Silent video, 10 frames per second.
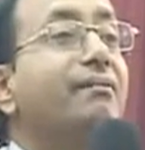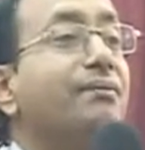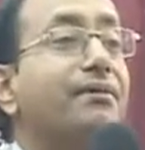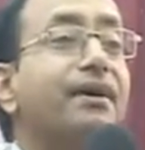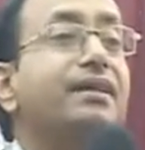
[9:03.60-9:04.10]

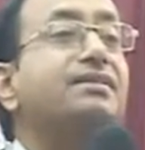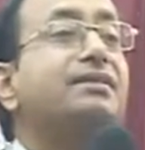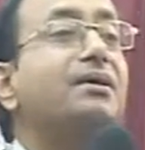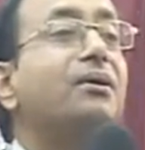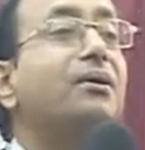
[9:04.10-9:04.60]
Praise
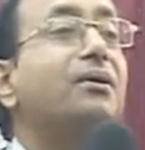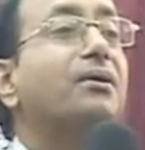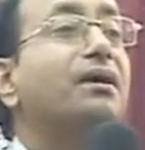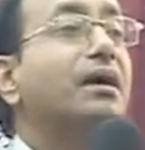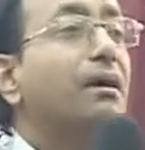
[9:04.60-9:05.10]
the Lord.
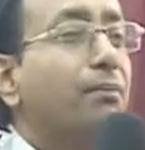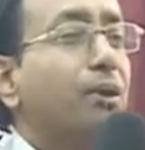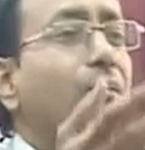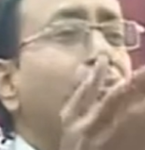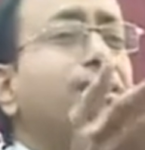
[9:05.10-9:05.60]

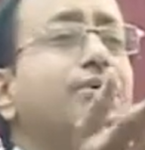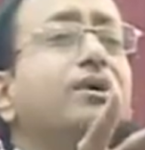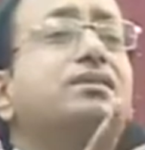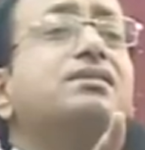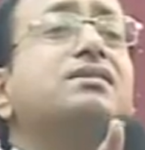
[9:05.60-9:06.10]
Probably you are